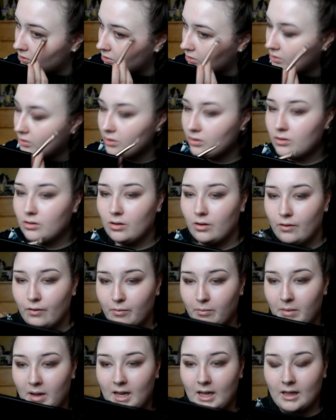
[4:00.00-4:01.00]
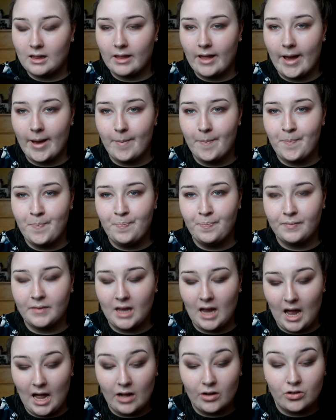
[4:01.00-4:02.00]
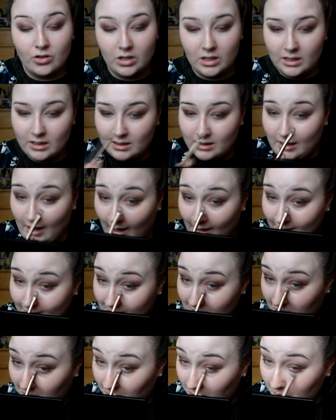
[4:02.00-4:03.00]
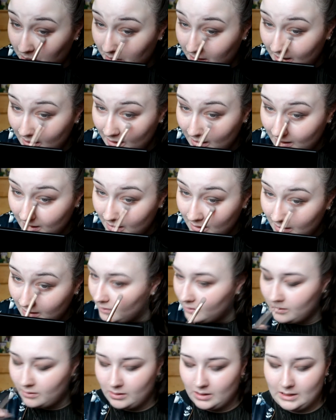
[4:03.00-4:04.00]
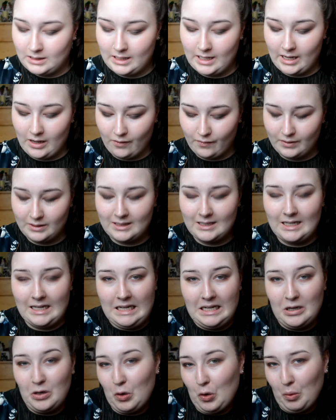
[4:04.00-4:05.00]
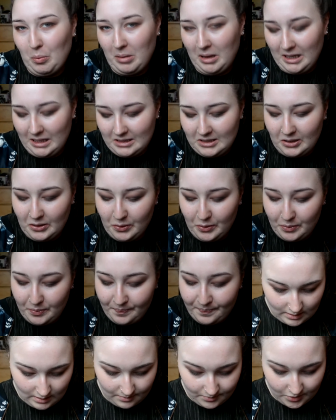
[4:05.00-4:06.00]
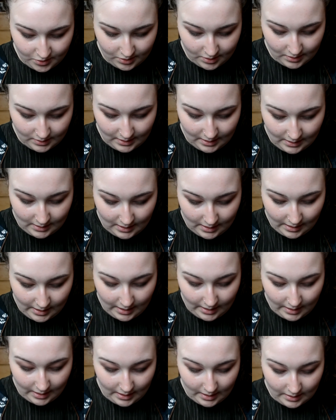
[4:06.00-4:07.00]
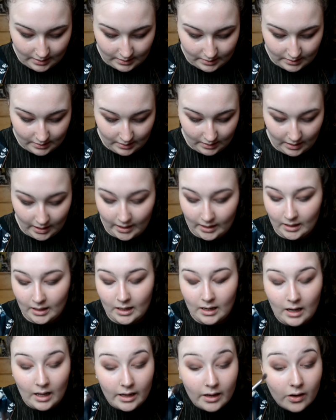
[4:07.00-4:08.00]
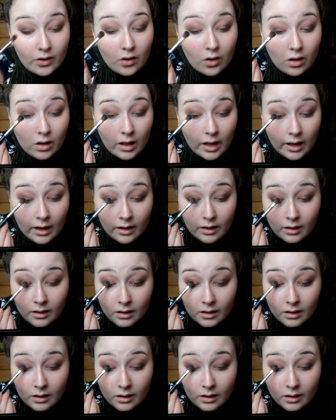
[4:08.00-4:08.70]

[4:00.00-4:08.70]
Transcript: just to sort of make them actually stand out a bit, because they obviously normally don't. So I'm just going to take like a slightly lighter colour